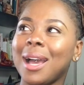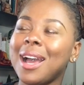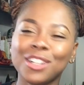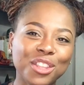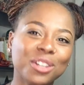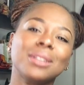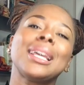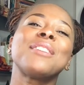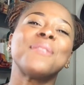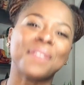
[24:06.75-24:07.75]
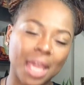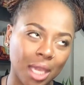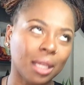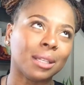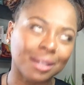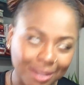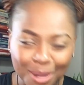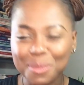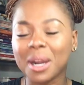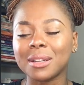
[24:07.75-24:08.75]
another like vein
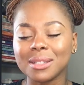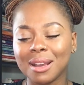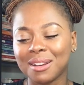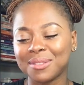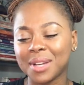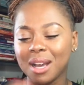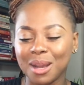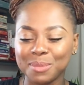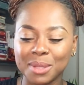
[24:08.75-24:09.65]
part of um,